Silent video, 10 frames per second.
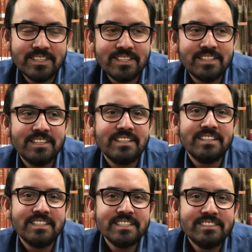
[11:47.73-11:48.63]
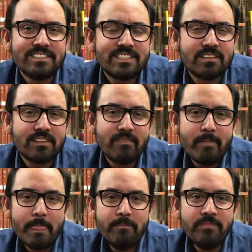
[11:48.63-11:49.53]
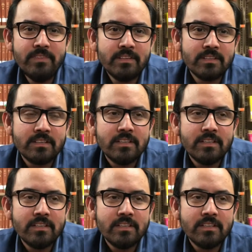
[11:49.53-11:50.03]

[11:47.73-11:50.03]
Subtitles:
to our students and all academics.